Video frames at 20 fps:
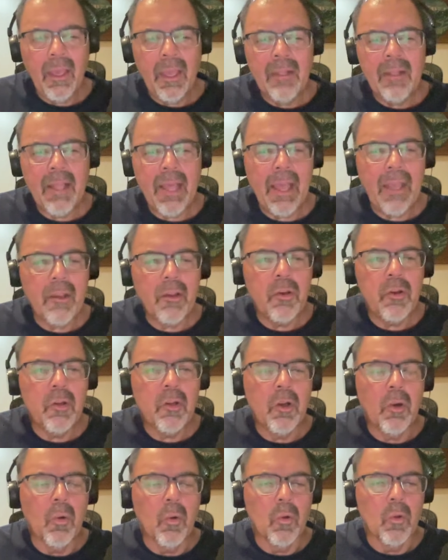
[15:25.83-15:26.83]
And that
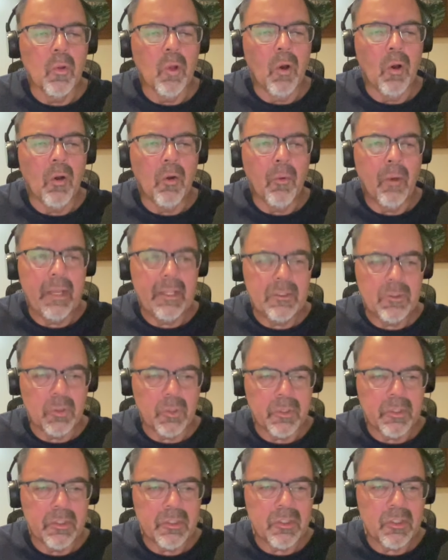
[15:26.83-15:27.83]
could go a long way
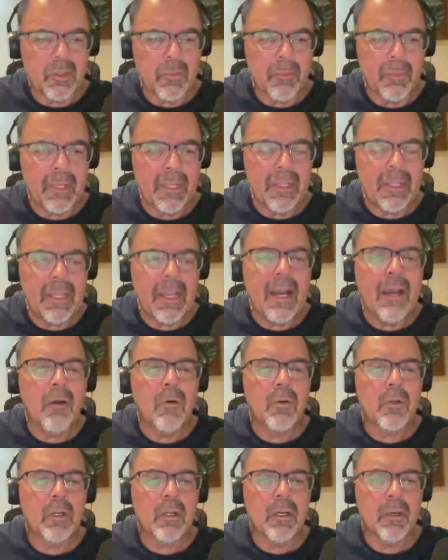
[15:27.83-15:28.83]
toward determining the
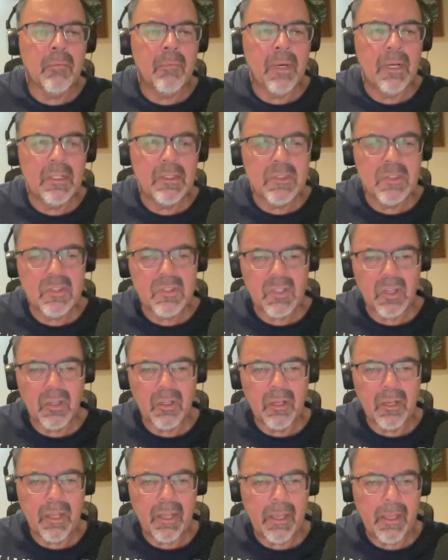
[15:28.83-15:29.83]
outcome on
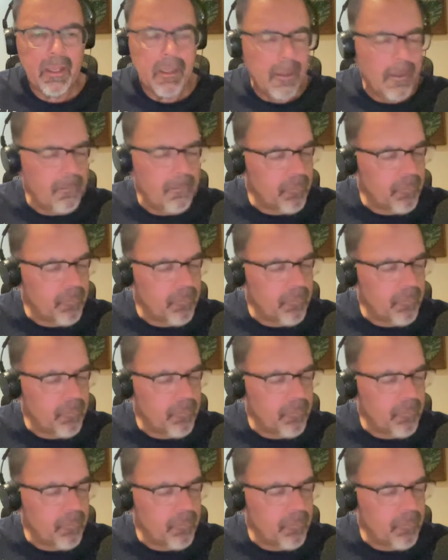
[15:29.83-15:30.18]
Sunday.